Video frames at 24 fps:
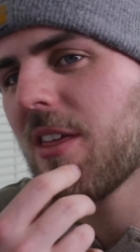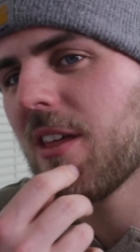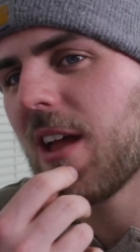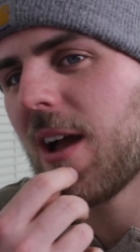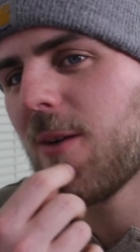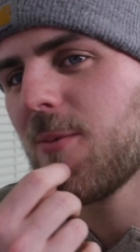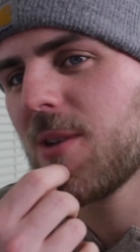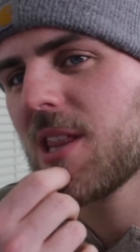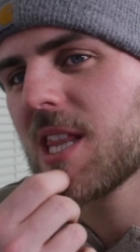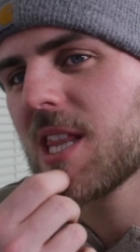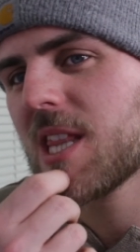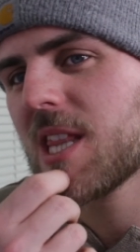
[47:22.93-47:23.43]

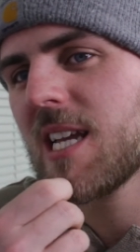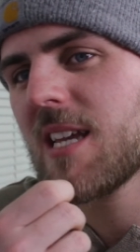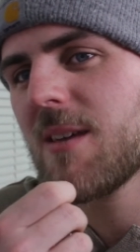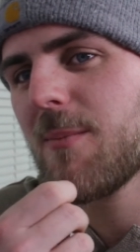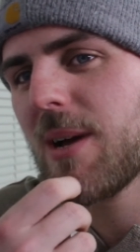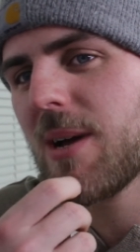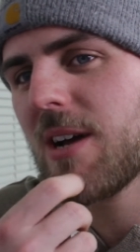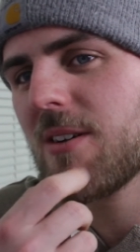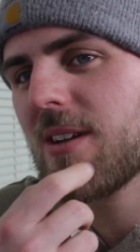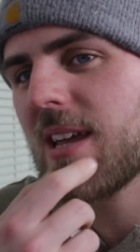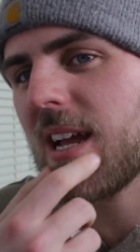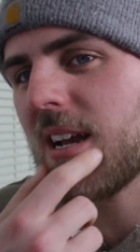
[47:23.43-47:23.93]
think
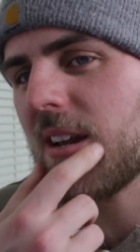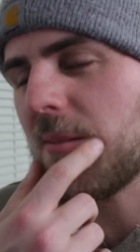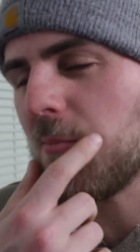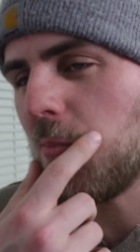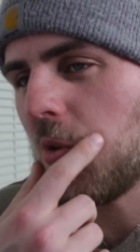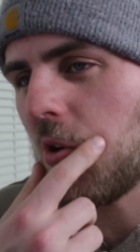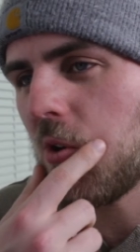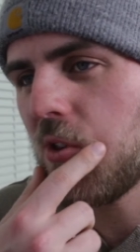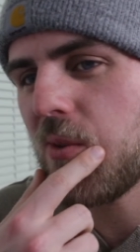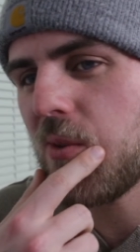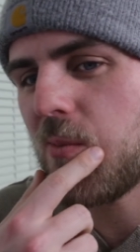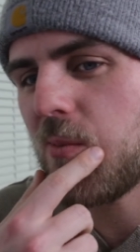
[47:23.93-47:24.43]
about getting
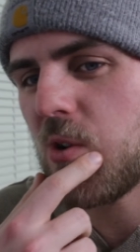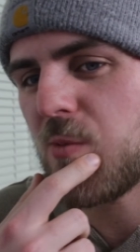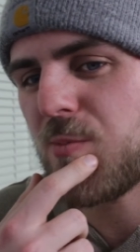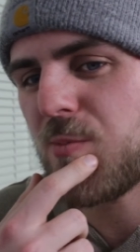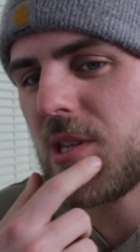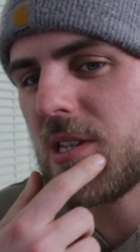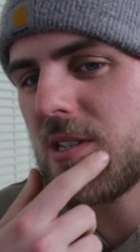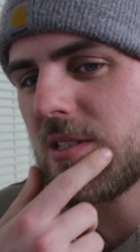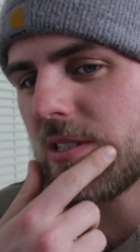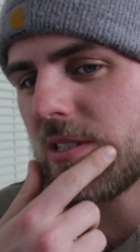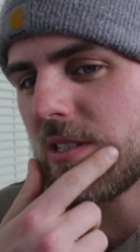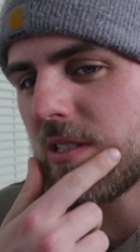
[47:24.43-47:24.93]
multiple
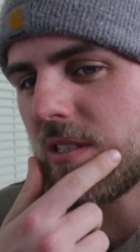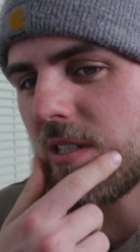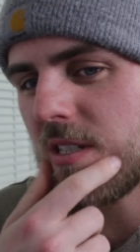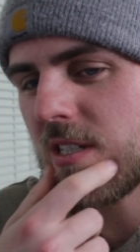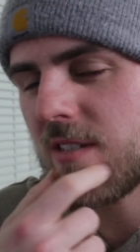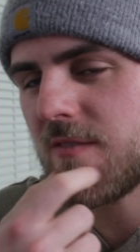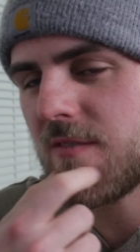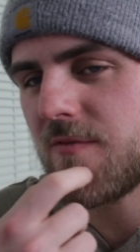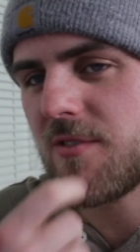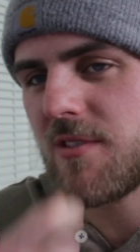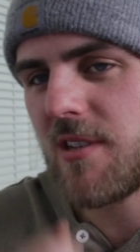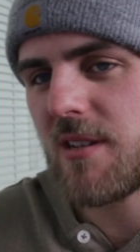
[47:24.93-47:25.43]
pieces
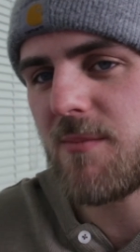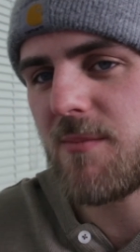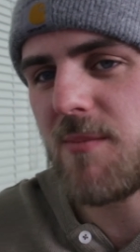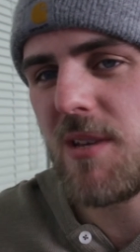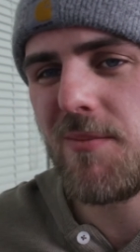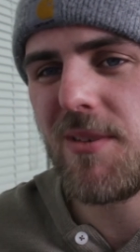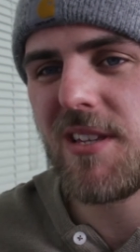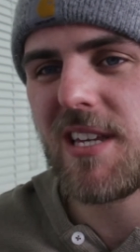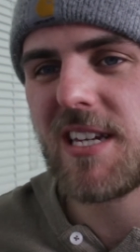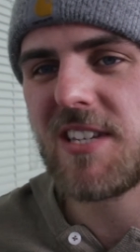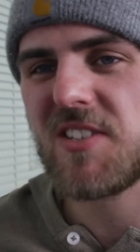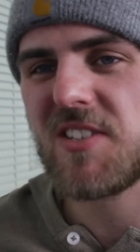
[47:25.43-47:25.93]
done for
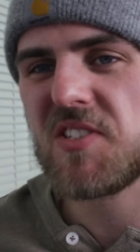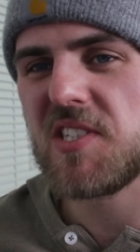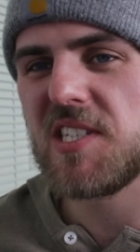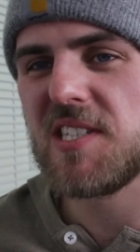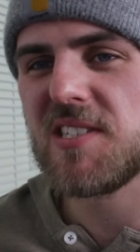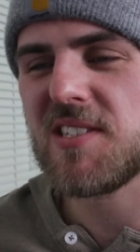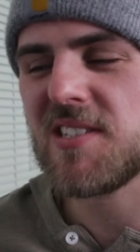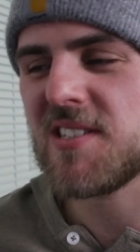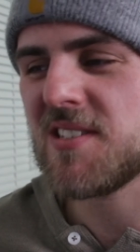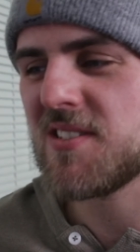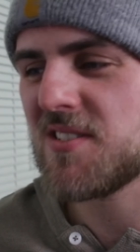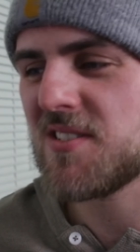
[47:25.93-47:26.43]
maybe
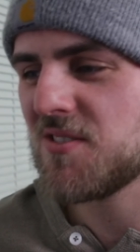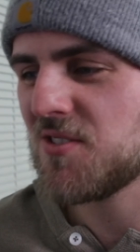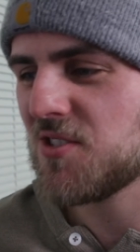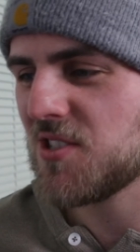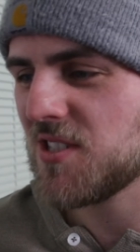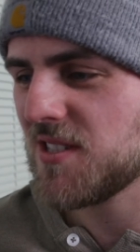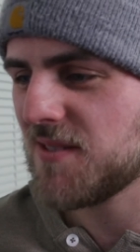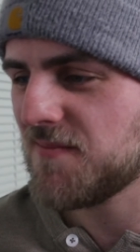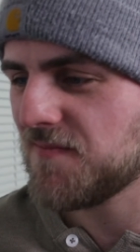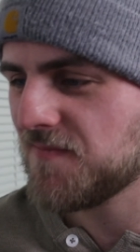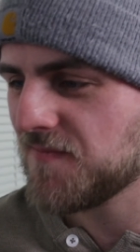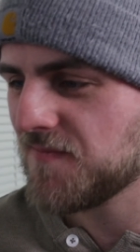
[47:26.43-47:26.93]
seasons and
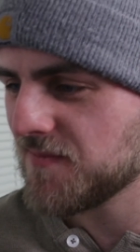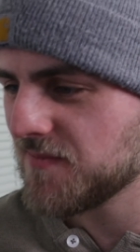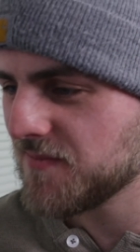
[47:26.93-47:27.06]
shit.